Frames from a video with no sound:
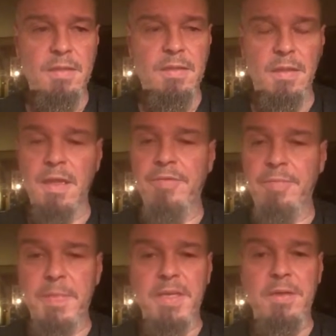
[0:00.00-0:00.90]
Their
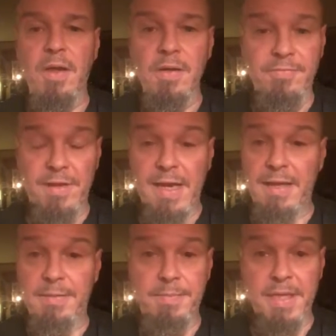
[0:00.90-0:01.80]
life will be
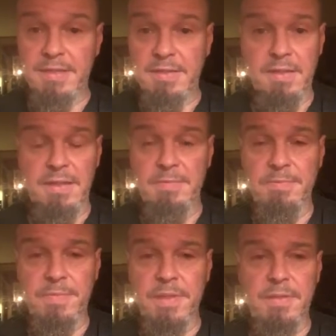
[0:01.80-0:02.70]
nullified, basically.
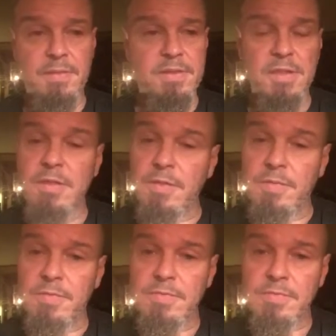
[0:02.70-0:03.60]
But still,